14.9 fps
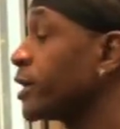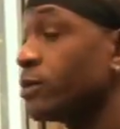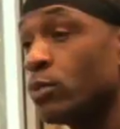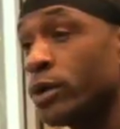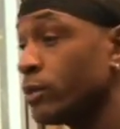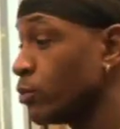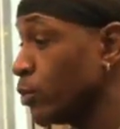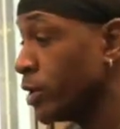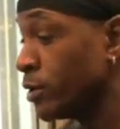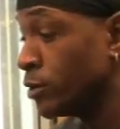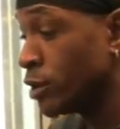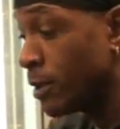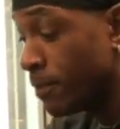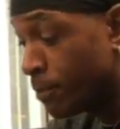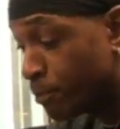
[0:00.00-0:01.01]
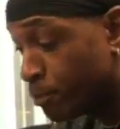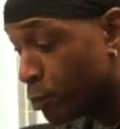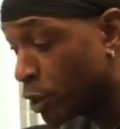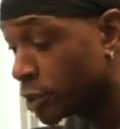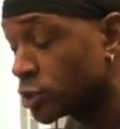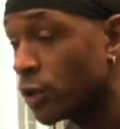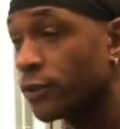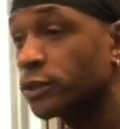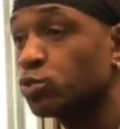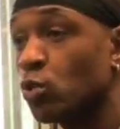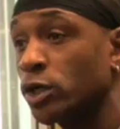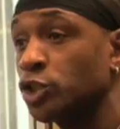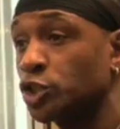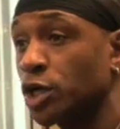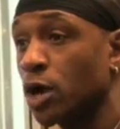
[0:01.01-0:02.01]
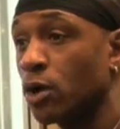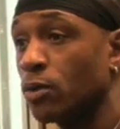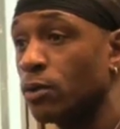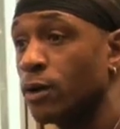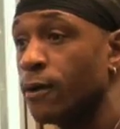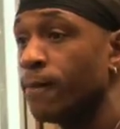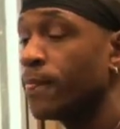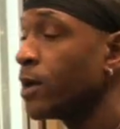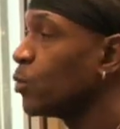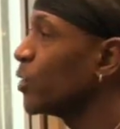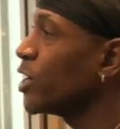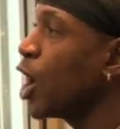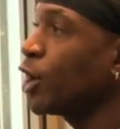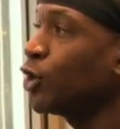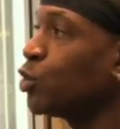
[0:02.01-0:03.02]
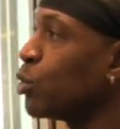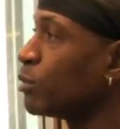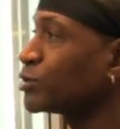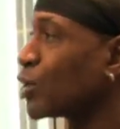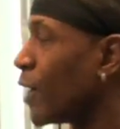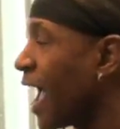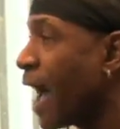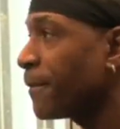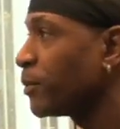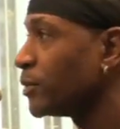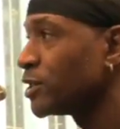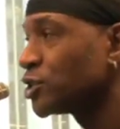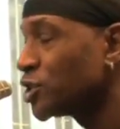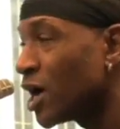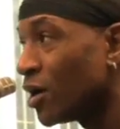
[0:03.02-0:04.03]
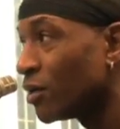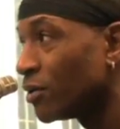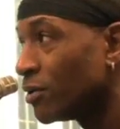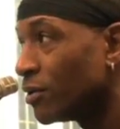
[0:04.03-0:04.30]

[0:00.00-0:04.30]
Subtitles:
they put us on this one show. We all knew what was going to happen with the show.